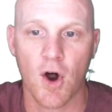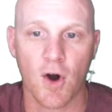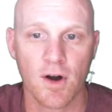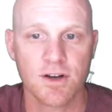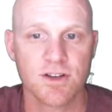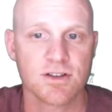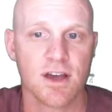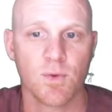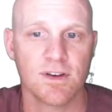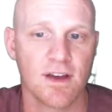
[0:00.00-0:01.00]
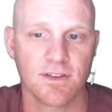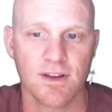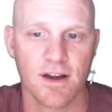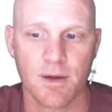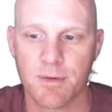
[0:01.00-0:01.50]
R, just like we
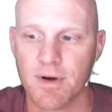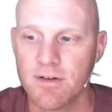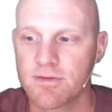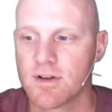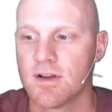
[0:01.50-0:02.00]
designated up above.